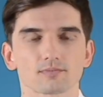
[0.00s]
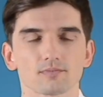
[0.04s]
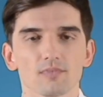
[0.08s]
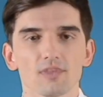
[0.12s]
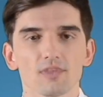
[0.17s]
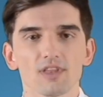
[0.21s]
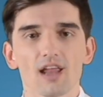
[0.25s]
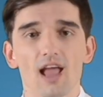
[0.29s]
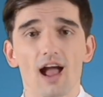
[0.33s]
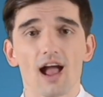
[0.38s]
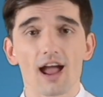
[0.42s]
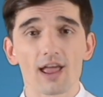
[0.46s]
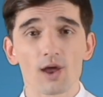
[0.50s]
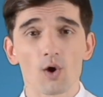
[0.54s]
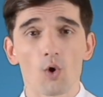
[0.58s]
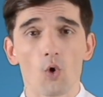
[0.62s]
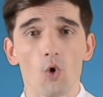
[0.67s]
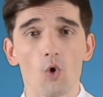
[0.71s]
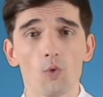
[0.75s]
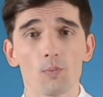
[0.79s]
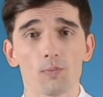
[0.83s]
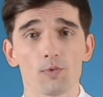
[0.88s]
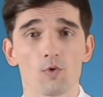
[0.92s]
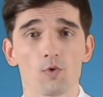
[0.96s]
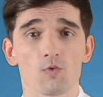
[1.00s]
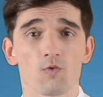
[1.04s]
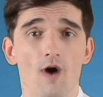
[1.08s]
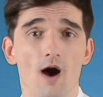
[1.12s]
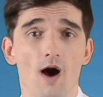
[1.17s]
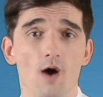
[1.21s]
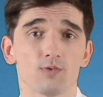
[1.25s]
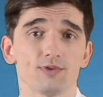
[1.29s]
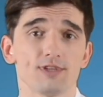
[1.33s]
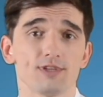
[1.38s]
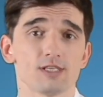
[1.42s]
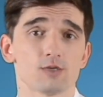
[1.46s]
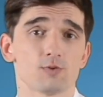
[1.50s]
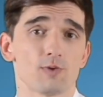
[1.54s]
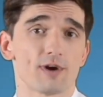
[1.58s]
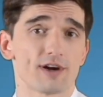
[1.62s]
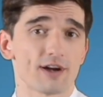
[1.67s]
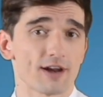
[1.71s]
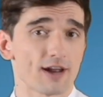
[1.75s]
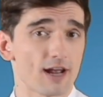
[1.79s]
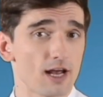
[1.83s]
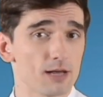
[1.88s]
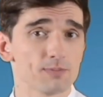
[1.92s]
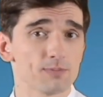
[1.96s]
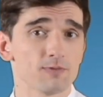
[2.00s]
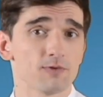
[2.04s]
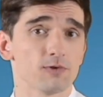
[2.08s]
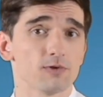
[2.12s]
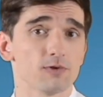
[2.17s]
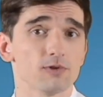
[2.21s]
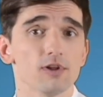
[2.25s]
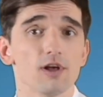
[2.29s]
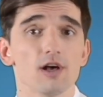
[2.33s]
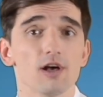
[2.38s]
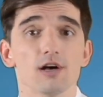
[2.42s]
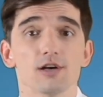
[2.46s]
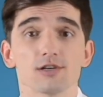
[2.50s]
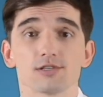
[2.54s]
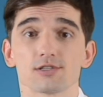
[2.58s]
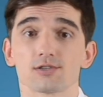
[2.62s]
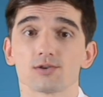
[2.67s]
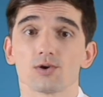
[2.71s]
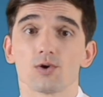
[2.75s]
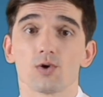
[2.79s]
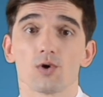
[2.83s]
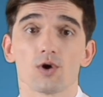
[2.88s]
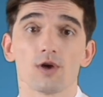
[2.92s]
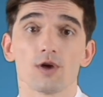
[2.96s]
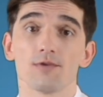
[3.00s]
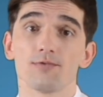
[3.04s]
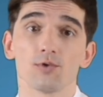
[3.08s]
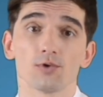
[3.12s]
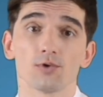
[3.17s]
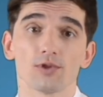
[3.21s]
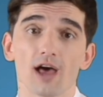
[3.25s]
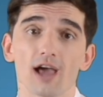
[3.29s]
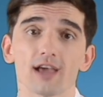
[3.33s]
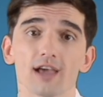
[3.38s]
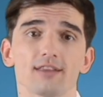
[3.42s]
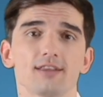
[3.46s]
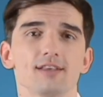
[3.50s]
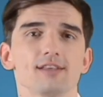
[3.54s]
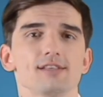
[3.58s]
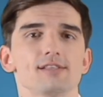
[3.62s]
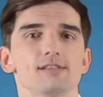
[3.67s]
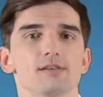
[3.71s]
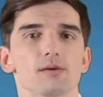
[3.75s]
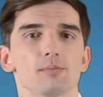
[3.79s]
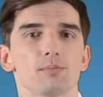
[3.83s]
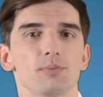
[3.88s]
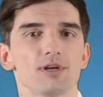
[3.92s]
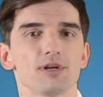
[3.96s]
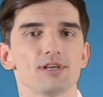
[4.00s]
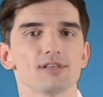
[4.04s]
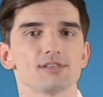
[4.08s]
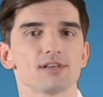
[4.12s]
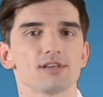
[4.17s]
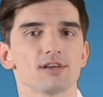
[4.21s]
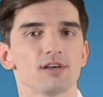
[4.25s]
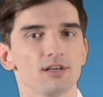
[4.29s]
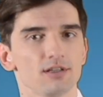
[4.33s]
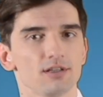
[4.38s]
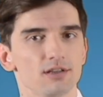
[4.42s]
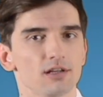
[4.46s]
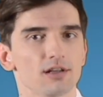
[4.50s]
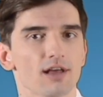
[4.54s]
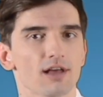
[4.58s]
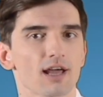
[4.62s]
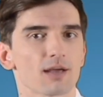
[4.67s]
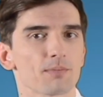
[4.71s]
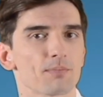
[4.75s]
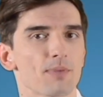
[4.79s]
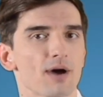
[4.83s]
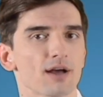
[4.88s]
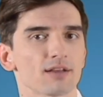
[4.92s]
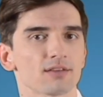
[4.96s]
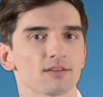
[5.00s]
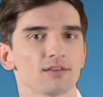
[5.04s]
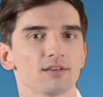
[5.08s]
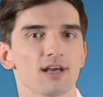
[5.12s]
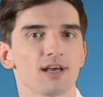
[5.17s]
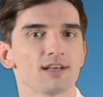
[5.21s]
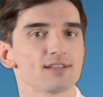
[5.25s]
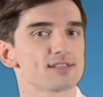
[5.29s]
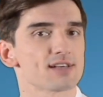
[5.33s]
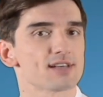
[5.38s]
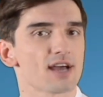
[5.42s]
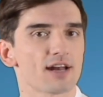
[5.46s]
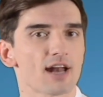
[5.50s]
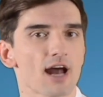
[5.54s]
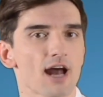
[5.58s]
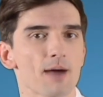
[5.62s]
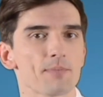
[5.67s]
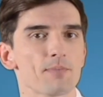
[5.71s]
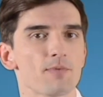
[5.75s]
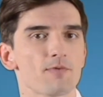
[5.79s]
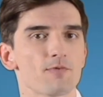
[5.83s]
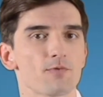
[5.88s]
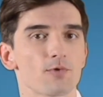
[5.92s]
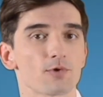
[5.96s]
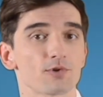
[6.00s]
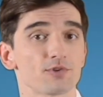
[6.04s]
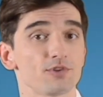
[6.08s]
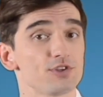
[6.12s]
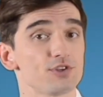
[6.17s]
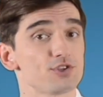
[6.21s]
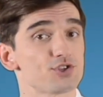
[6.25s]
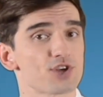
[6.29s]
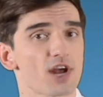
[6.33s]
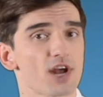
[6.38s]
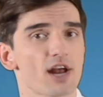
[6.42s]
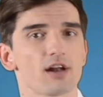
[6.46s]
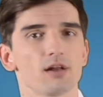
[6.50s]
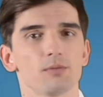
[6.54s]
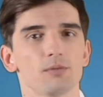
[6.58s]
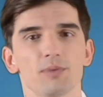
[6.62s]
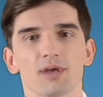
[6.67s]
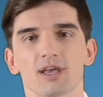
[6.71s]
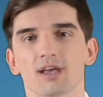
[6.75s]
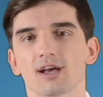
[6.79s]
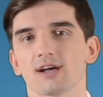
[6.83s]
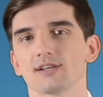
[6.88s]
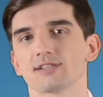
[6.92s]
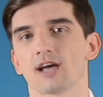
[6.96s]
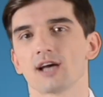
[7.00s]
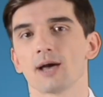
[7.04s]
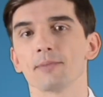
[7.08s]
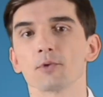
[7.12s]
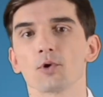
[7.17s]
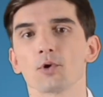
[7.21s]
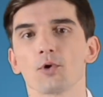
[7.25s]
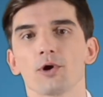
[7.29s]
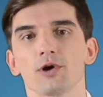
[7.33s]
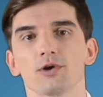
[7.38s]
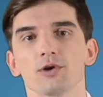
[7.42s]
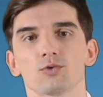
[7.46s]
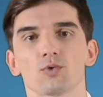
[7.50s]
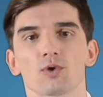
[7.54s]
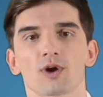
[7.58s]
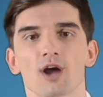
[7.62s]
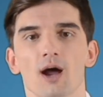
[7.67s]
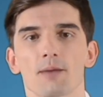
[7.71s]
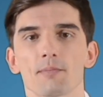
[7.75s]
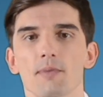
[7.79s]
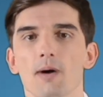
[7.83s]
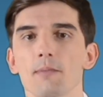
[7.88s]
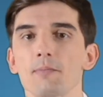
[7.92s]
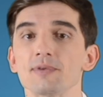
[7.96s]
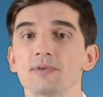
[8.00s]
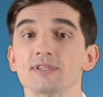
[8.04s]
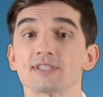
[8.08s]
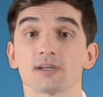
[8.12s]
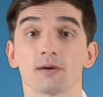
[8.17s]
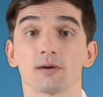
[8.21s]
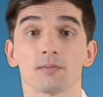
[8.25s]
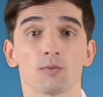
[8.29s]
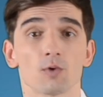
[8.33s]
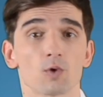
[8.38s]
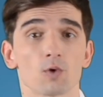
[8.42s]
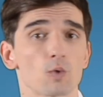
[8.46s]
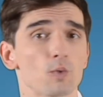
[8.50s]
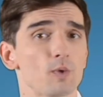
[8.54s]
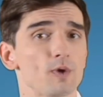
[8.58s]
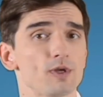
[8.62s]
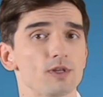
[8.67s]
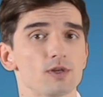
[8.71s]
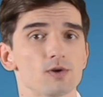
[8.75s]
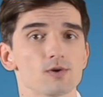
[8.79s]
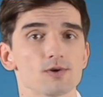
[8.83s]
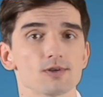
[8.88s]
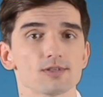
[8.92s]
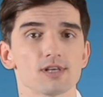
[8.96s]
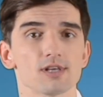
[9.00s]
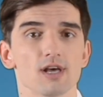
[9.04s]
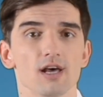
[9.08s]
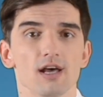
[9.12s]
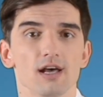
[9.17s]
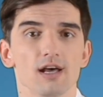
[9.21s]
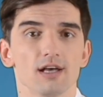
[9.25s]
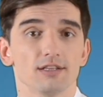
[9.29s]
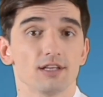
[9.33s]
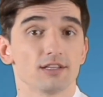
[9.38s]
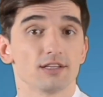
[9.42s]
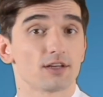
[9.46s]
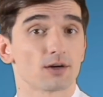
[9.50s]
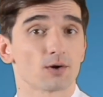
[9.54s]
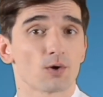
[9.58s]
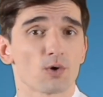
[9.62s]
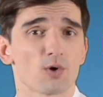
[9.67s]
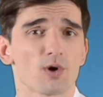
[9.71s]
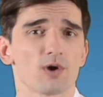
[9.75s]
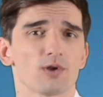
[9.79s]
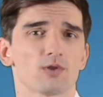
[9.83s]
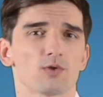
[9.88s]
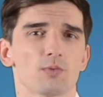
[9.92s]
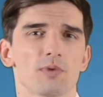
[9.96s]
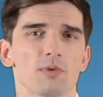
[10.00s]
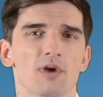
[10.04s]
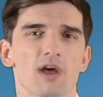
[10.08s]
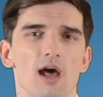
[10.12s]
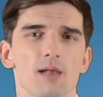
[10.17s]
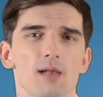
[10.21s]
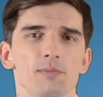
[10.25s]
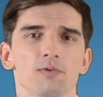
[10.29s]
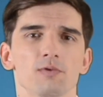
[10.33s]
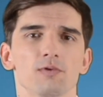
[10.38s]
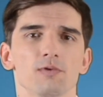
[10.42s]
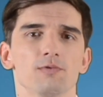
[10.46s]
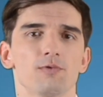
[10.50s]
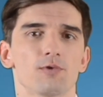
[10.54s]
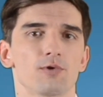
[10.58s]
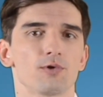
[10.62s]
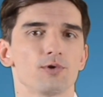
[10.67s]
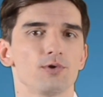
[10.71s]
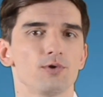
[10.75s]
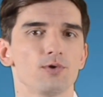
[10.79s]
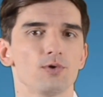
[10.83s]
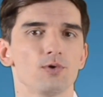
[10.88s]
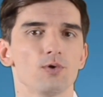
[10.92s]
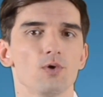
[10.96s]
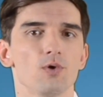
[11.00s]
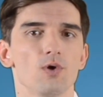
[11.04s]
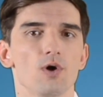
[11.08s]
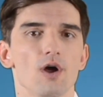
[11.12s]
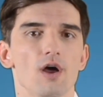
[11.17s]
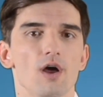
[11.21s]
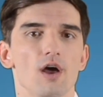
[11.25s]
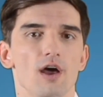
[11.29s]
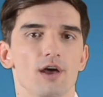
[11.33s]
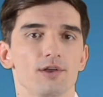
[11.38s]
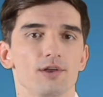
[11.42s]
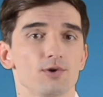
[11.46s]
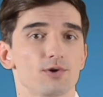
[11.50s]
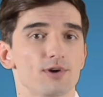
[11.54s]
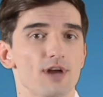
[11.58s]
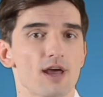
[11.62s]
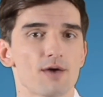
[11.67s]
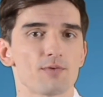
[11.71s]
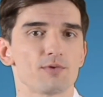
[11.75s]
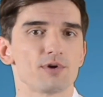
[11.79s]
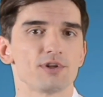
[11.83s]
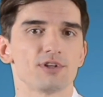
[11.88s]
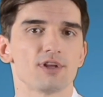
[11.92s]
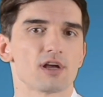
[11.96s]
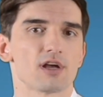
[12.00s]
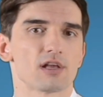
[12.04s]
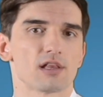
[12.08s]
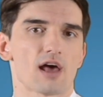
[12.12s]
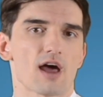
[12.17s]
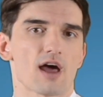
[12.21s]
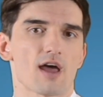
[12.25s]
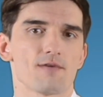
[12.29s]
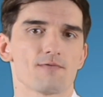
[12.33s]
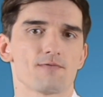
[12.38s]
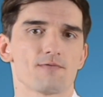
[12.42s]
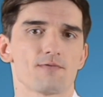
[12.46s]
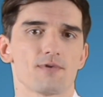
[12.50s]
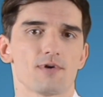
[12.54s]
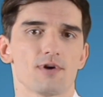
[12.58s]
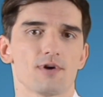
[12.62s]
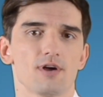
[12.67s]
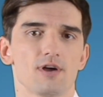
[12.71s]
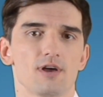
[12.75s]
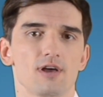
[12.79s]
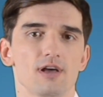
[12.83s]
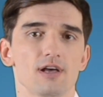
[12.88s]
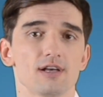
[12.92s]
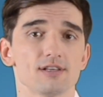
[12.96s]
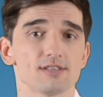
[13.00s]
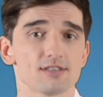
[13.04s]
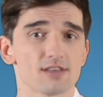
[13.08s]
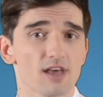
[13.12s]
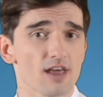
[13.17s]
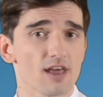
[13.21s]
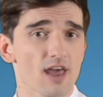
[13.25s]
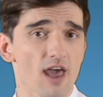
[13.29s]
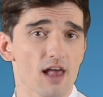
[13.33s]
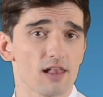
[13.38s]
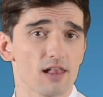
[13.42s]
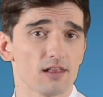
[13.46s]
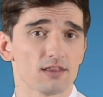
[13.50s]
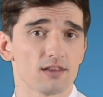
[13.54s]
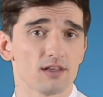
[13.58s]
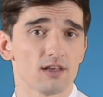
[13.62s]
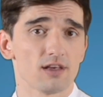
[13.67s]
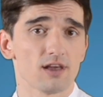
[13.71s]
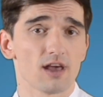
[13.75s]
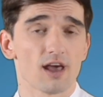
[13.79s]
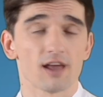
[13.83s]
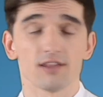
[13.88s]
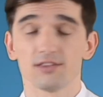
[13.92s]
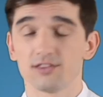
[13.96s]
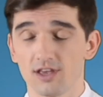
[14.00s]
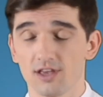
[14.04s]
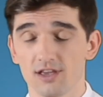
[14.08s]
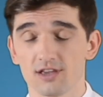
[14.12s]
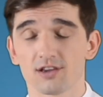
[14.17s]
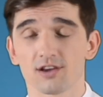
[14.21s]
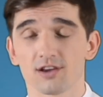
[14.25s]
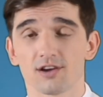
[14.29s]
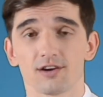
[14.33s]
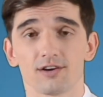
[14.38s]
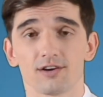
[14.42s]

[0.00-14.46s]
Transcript: I hope you found this very helpful, so if you like this, please hit the like button and sign up for this channel, because I'm going to come up with some more videos that are going to be helpful for you and your everyday life. Stay healthy and take care.